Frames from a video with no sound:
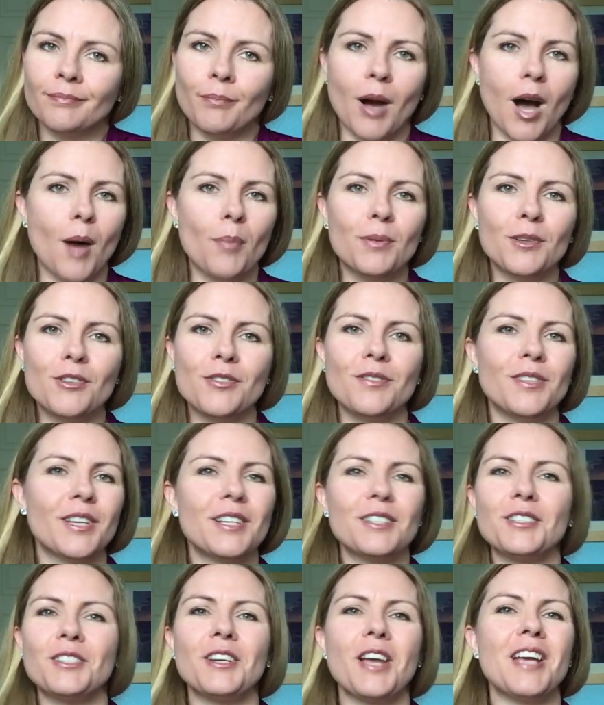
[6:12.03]
pop a
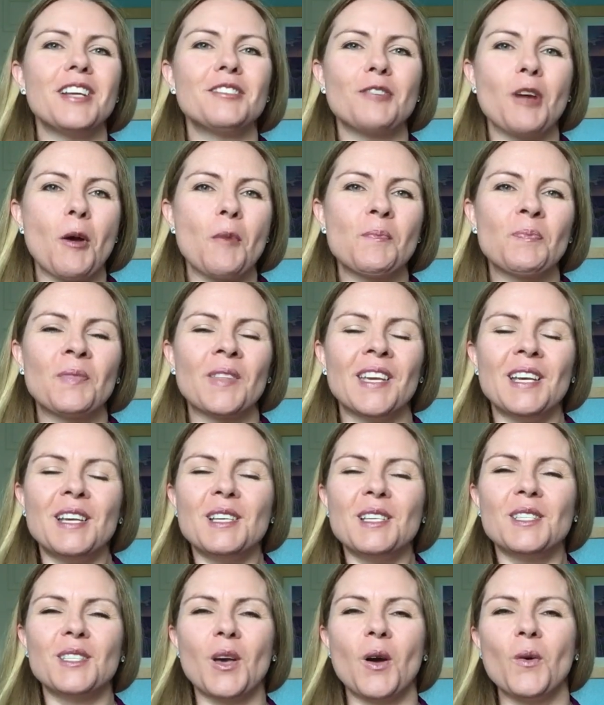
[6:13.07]
Ningxia Nitro.
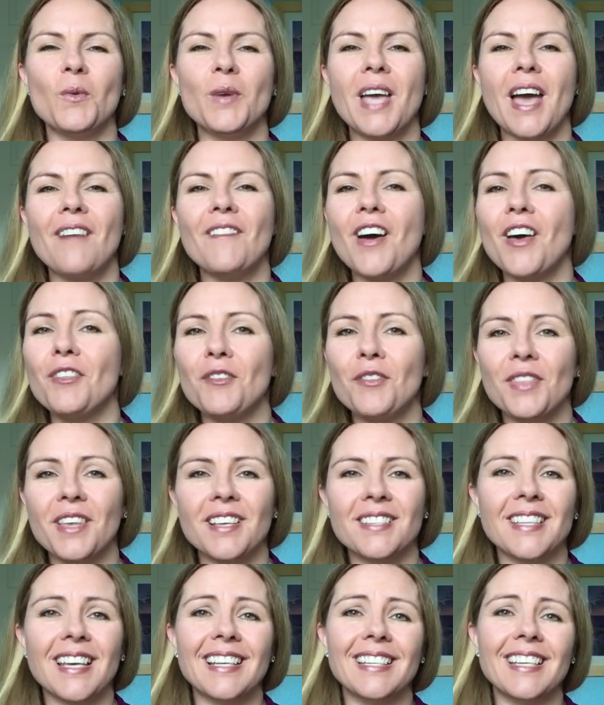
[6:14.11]
So we have other
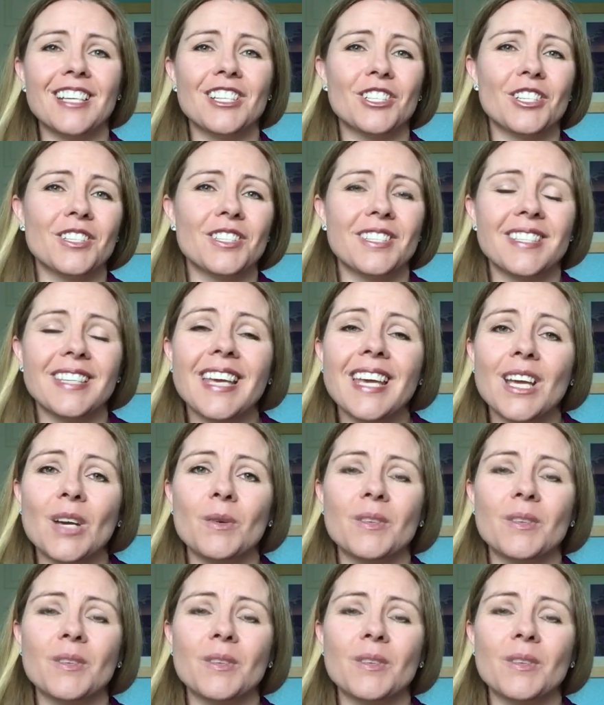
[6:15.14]
things like Ningxia Zyng,